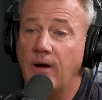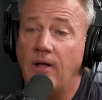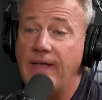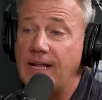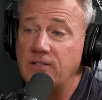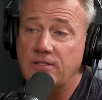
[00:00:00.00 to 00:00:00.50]
when
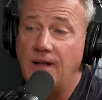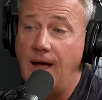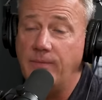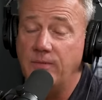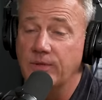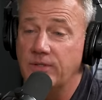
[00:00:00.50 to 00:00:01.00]
all that
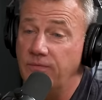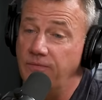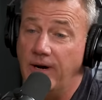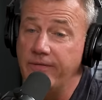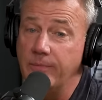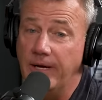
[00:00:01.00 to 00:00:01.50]
stopped, which
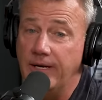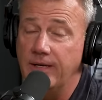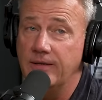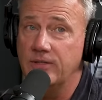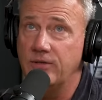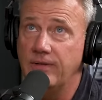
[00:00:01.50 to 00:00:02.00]
for
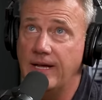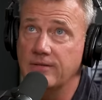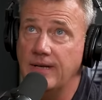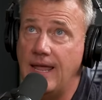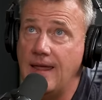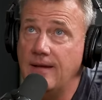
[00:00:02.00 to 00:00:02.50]
everybody in
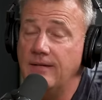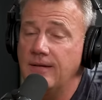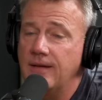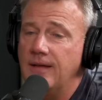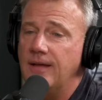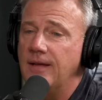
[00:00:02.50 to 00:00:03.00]
2008,
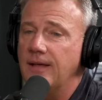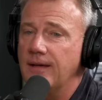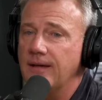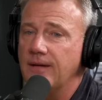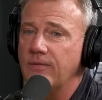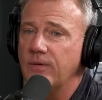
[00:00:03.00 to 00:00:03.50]
we
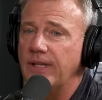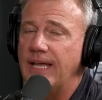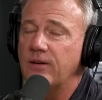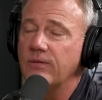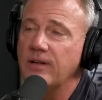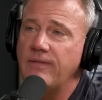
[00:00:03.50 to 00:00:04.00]
really
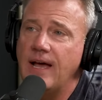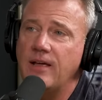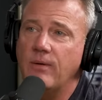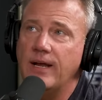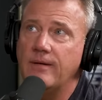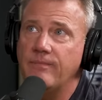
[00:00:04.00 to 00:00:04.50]
had to
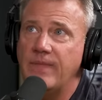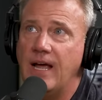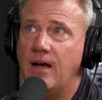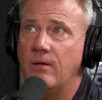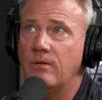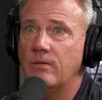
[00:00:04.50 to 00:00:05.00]
reevaluate
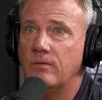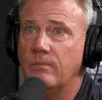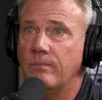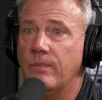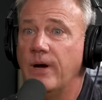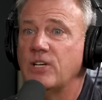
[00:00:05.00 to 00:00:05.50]
how
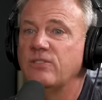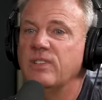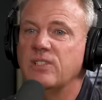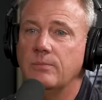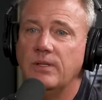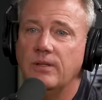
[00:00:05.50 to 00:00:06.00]
much
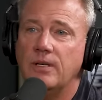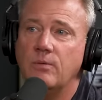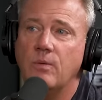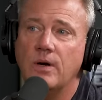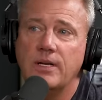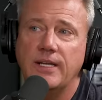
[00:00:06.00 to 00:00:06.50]
visibility
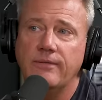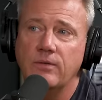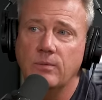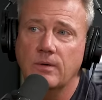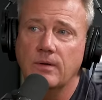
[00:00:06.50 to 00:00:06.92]
we wanted to give the